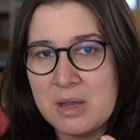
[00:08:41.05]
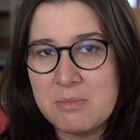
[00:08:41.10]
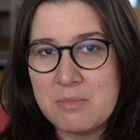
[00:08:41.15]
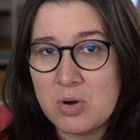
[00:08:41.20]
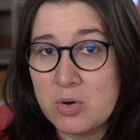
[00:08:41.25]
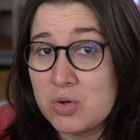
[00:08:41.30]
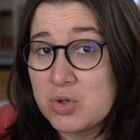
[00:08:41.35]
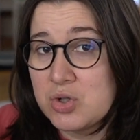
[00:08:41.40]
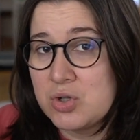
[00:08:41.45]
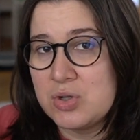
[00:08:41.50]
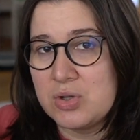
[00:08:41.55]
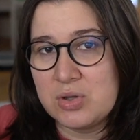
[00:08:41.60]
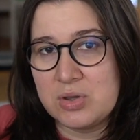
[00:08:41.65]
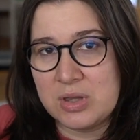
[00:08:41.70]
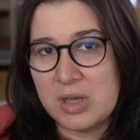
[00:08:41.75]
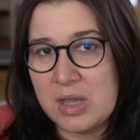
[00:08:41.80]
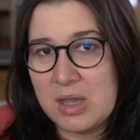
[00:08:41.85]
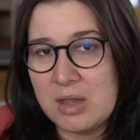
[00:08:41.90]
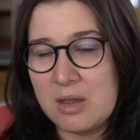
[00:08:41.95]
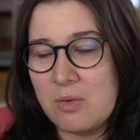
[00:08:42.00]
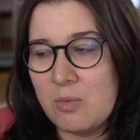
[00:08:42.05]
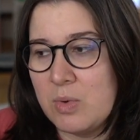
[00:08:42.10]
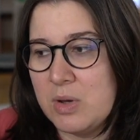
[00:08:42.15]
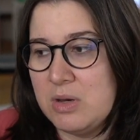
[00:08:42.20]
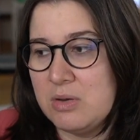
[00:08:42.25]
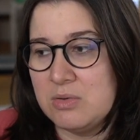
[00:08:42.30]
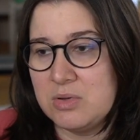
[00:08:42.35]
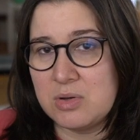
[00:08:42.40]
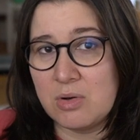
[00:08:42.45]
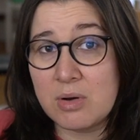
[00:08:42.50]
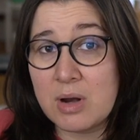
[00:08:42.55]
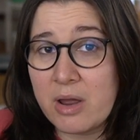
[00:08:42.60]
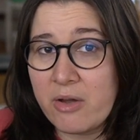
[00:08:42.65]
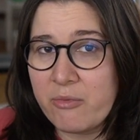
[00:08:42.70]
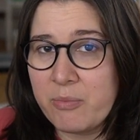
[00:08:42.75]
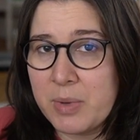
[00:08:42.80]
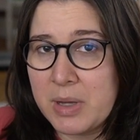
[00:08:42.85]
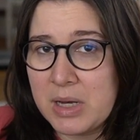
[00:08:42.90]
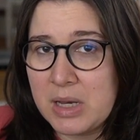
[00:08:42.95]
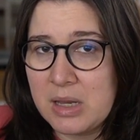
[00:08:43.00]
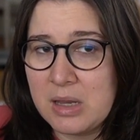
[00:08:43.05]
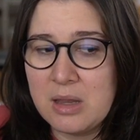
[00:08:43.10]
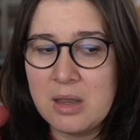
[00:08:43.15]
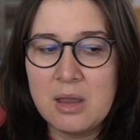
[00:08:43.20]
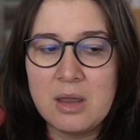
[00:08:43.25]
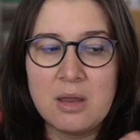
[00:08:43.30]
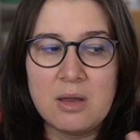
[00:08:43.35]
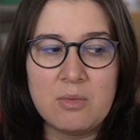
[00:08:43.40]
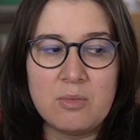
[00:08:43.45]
emotional thing when you don't have money,